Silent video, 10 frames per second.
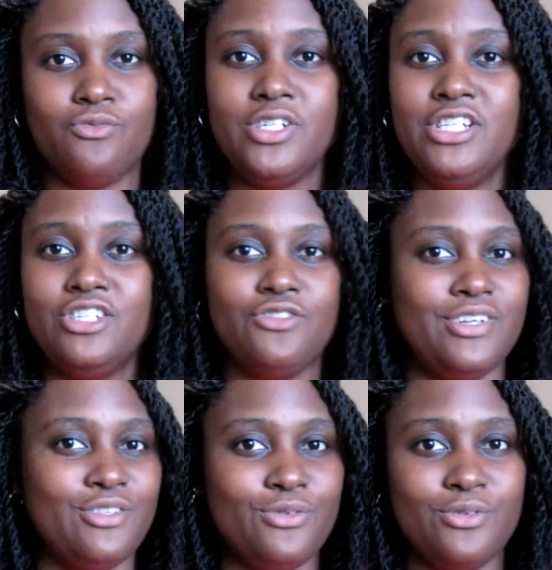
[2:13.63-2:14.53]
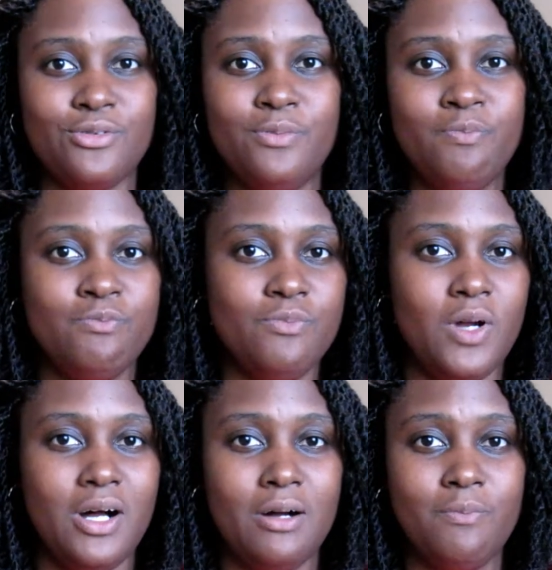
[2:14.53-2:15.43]
read straight through
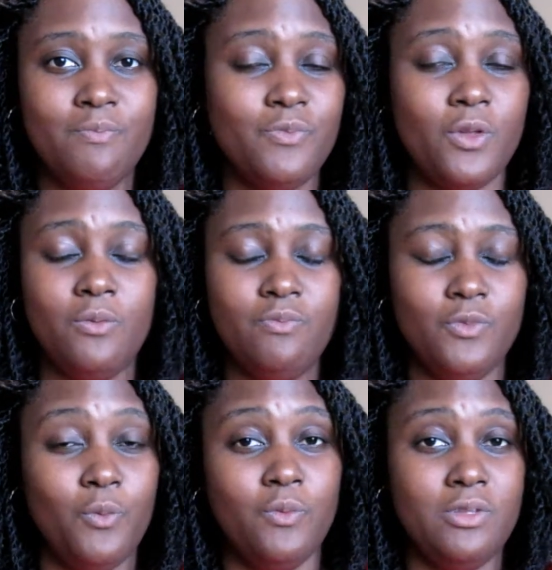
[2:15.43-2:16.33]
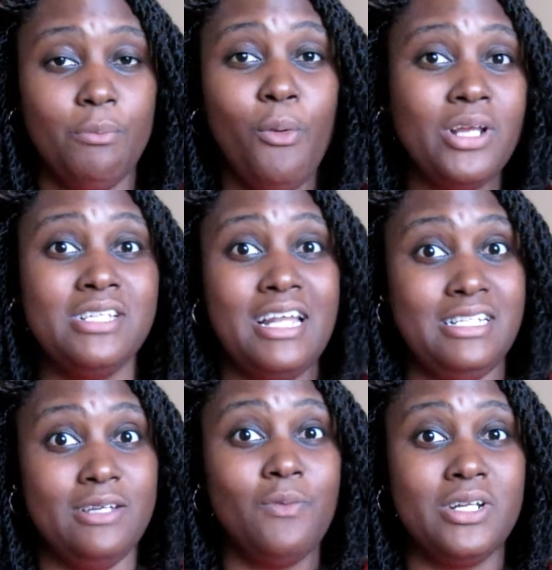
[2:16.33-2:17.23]
the points that I
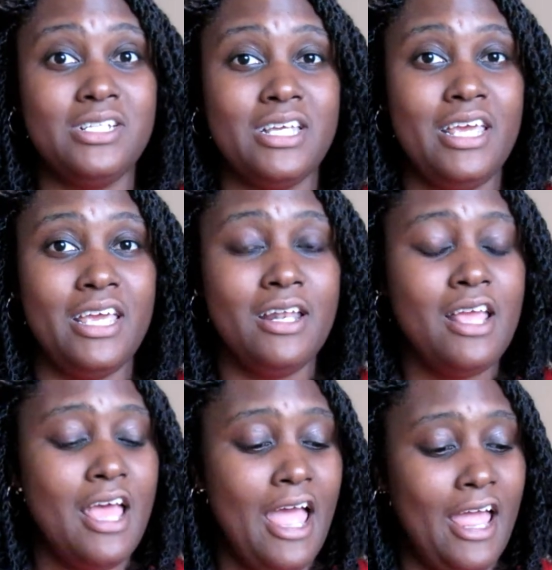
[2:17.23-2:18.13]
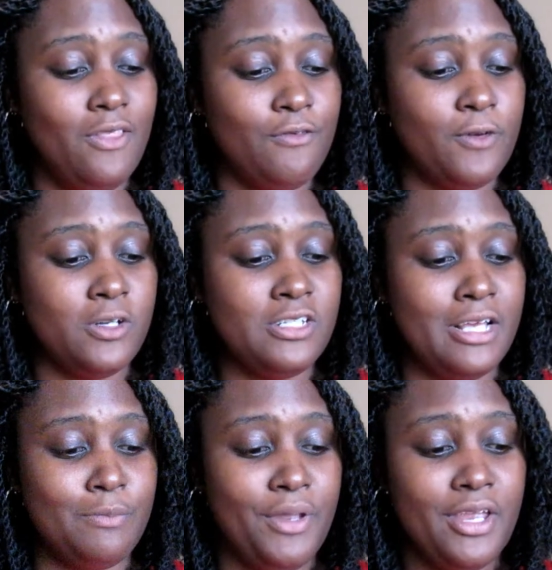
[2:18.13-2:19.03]
did want to hit. And the first
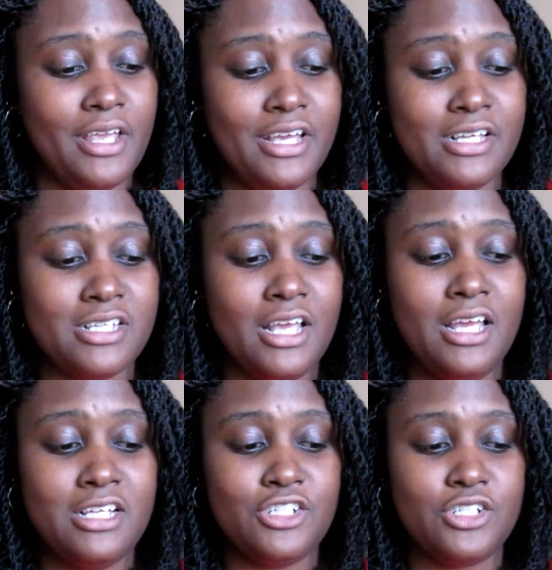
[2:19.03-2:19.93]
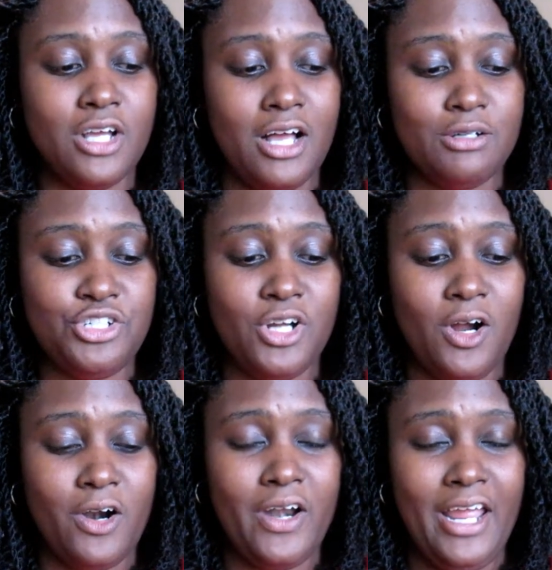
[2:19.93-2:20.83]
thing being is
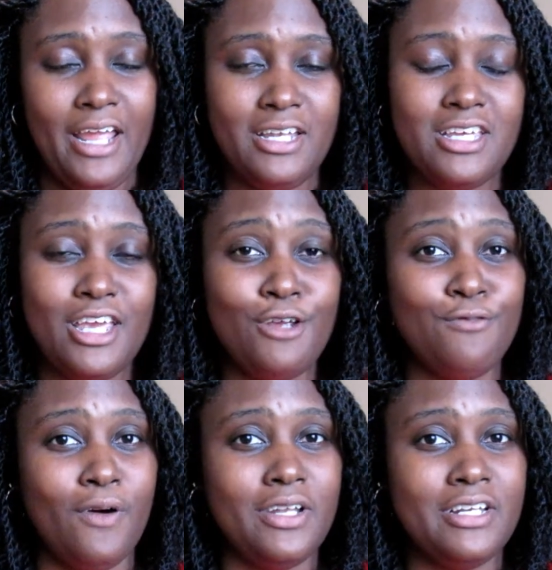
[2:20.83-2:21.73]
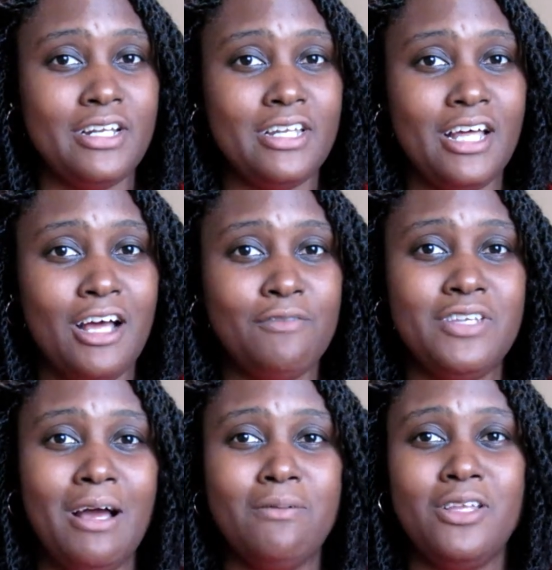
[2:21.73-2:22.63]
Shar and the king falling in love.
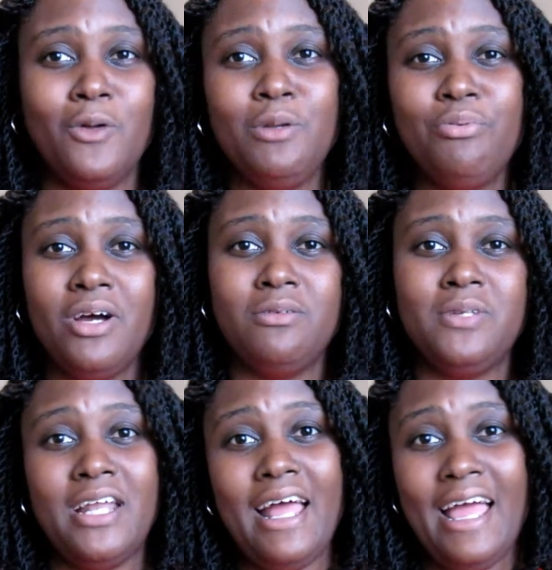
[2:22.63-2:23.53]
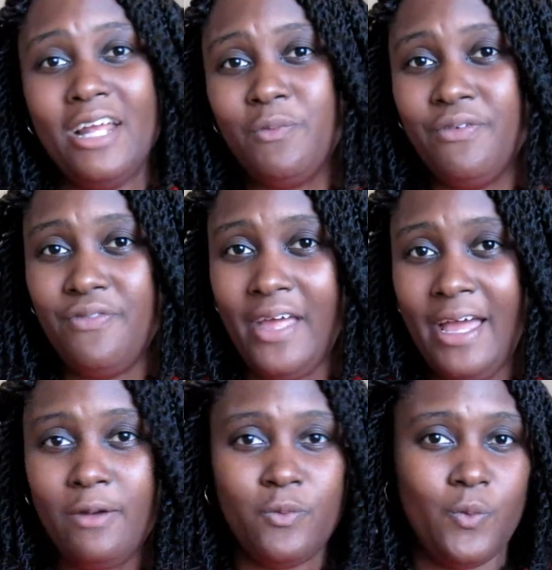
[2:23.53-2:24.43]
That the only problem that I had with
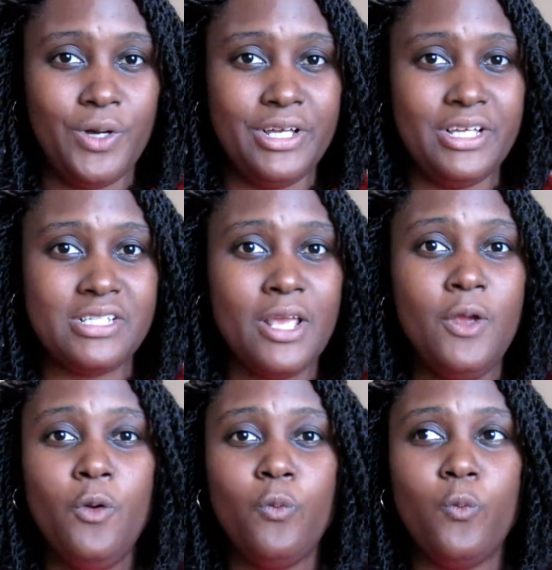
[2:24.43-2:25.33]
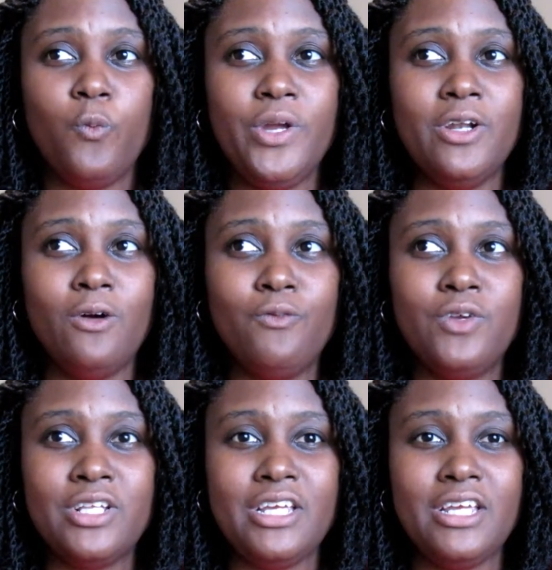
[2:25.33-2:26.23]
that was we don't
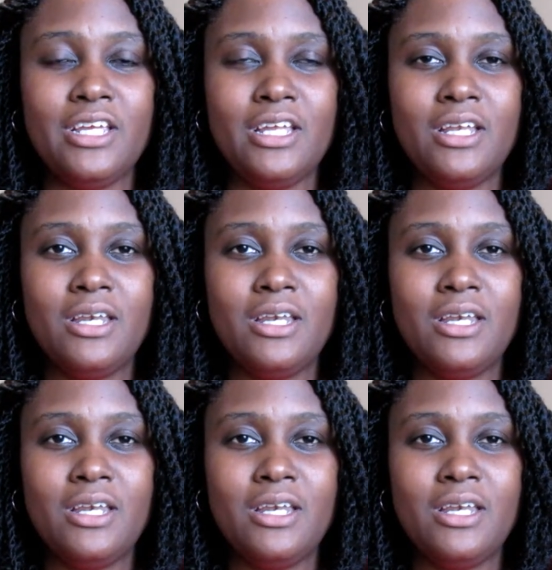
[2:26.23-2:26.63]
really